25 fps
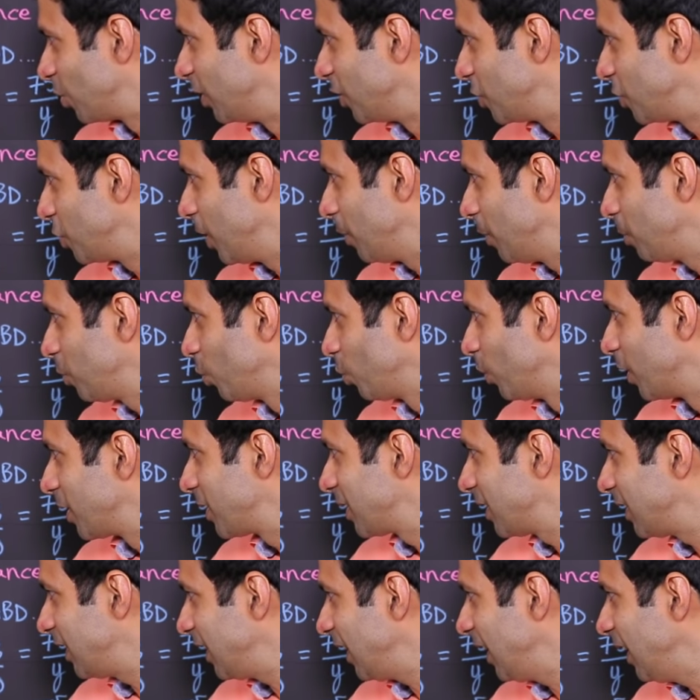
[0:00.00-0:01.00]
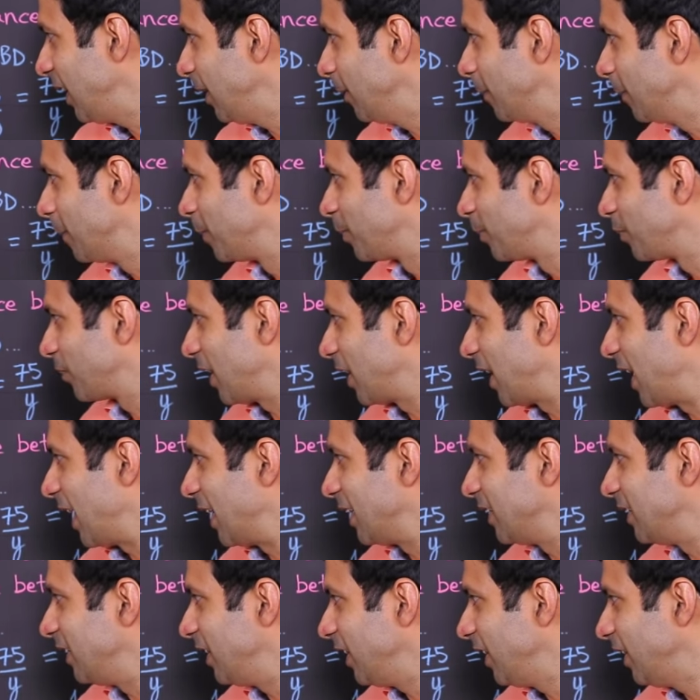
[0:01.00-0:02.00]
the ships were C
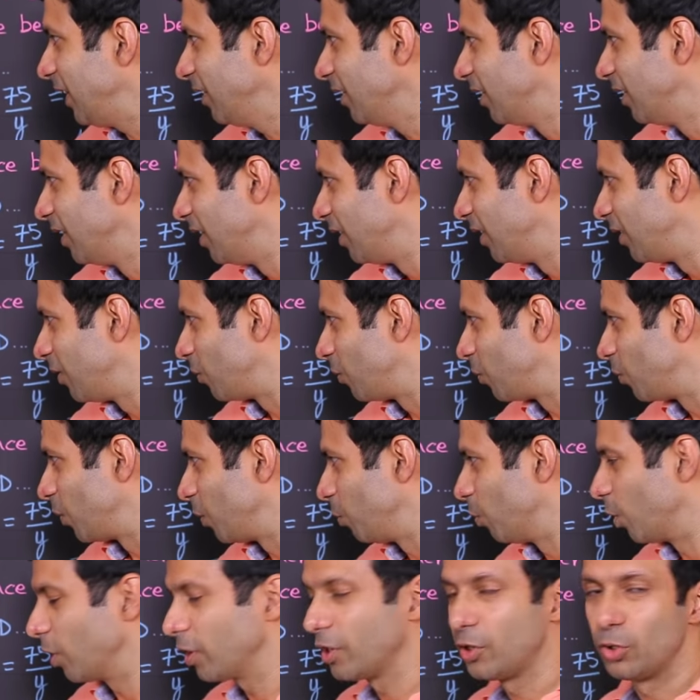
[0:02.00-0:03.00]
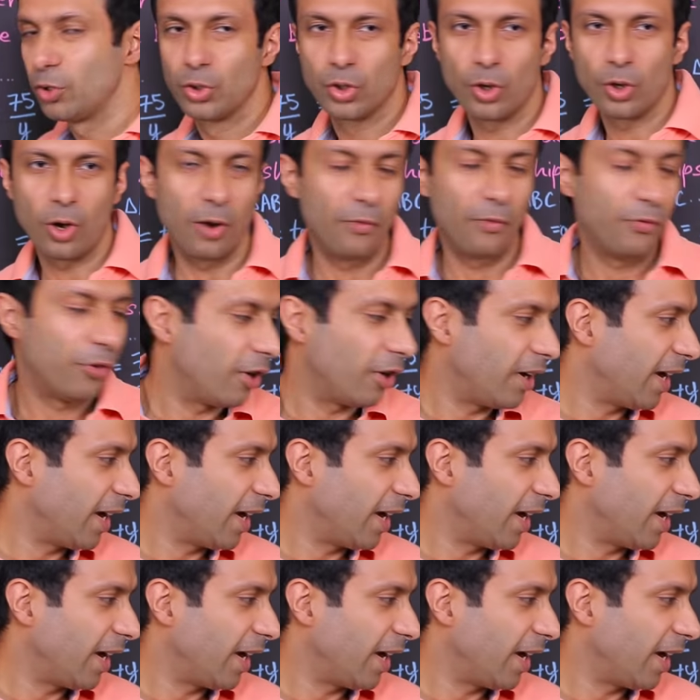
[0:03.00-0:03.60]
and D we wanted to solve for